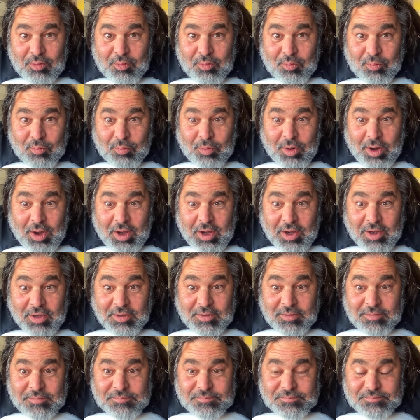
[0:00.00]
Right.
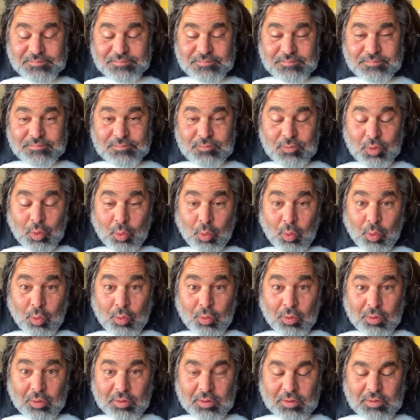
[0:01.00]

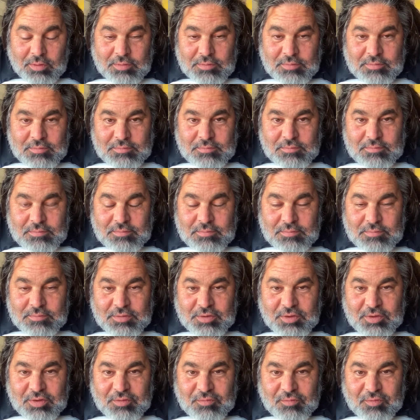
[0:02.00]
Or
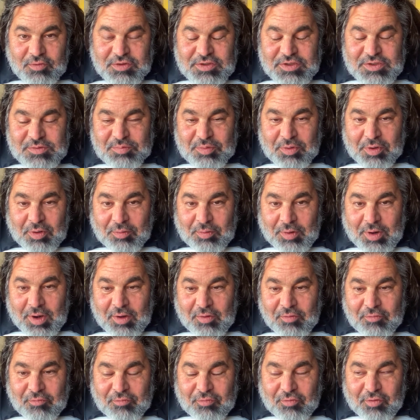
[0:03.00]
the universe has been
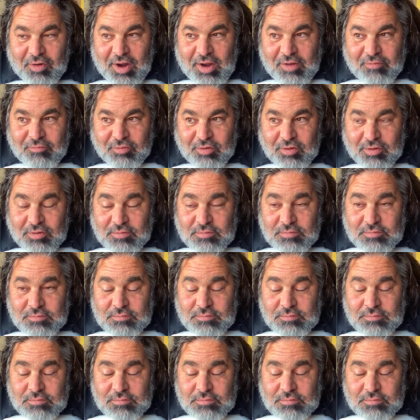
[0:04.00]
around forever.